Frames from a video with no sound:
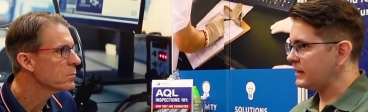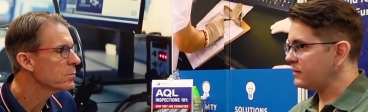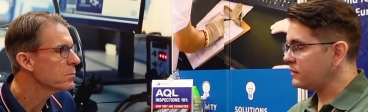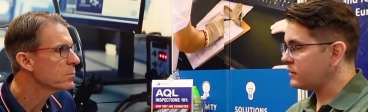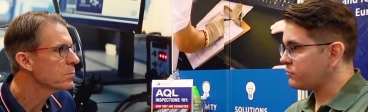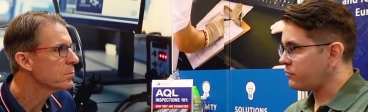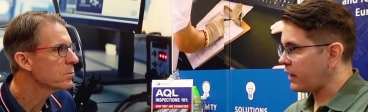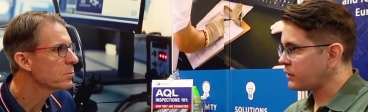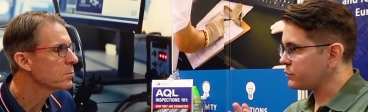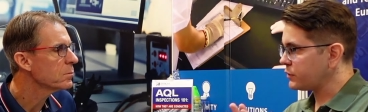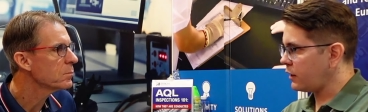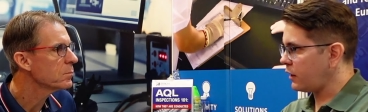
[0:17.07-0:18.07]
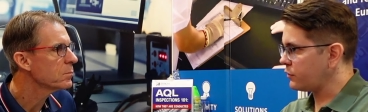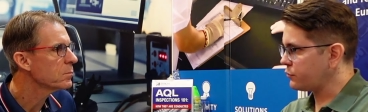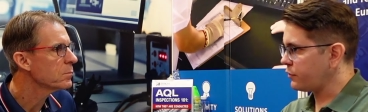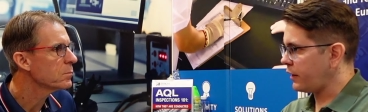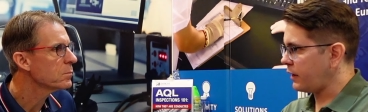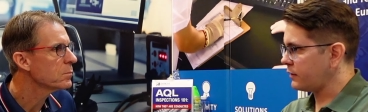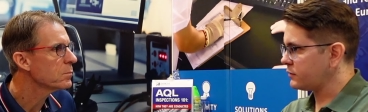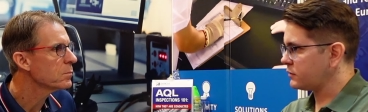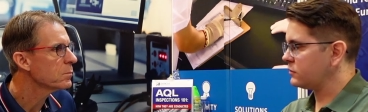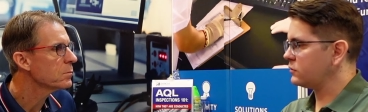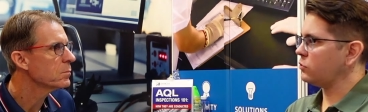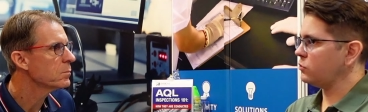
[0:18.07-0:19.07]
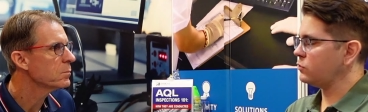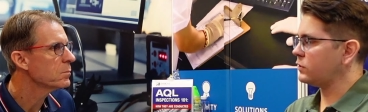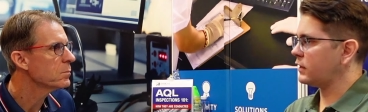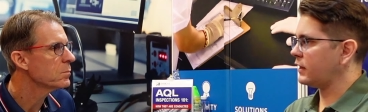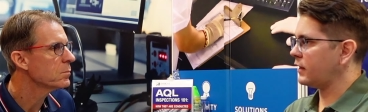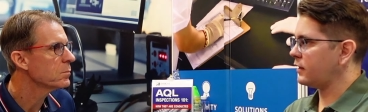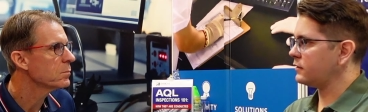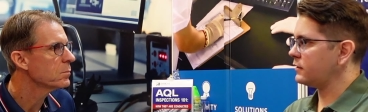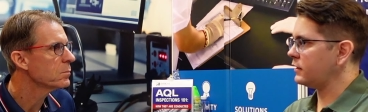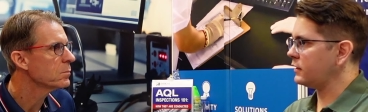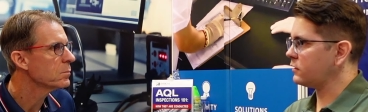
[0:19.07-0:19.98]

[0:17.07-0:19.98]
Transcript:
Speaker 1: In the factory contract, you can